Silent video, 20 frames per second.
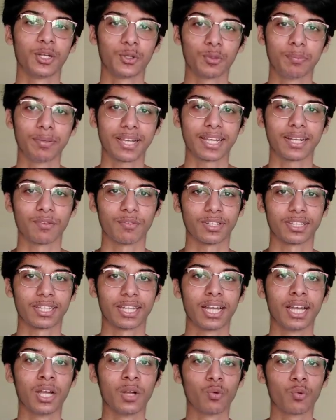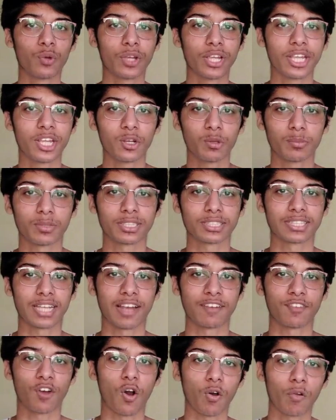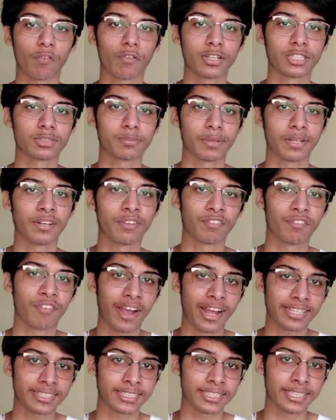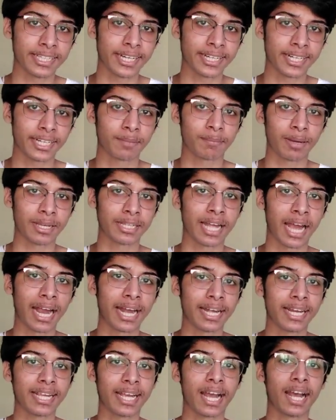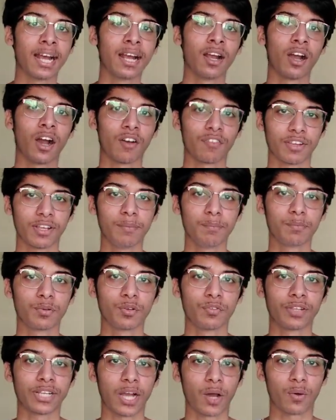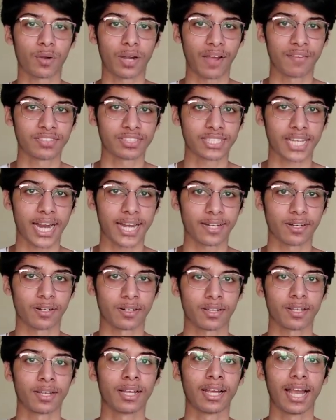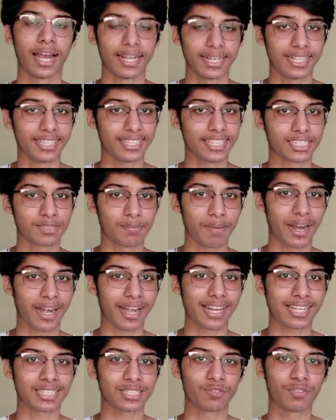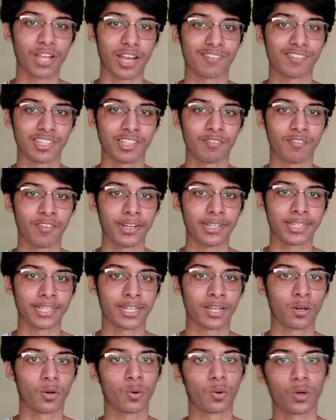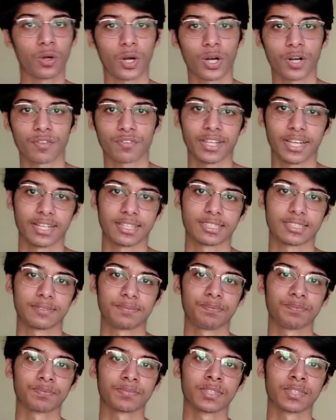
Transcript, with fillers: To begin with, we humans have always been fascinated by the idea of improving our life standard, and in this madness, we have invented a whole lot of things